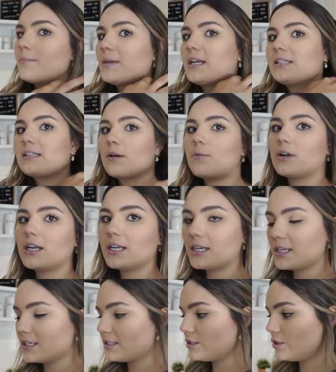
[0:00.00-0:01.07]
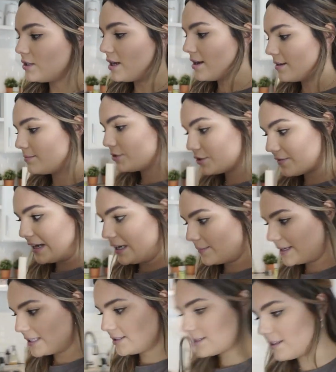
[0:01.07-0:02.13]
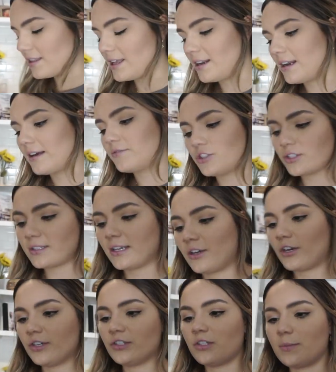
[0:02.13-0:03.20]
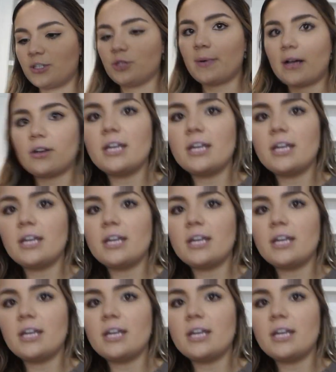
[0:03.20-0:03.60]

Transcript: because I wanted new vitamins, and then I've just like heard so much about